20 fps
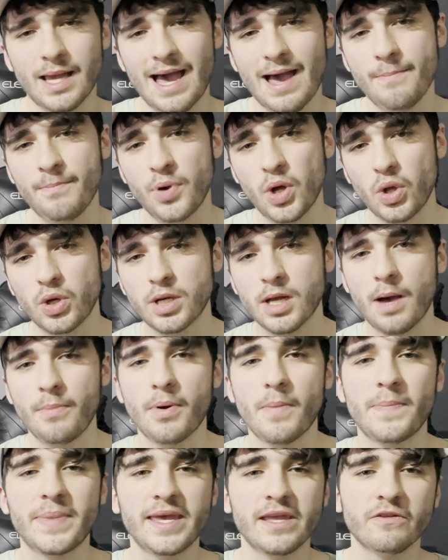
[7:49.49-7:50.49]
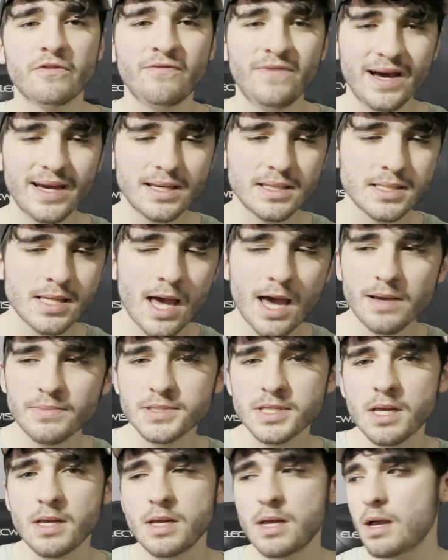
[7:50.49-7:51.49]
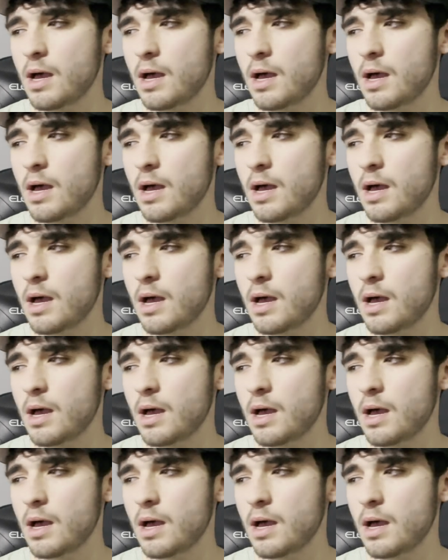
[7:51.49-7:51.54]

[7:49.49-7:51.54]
and Bulk Up being fighting types.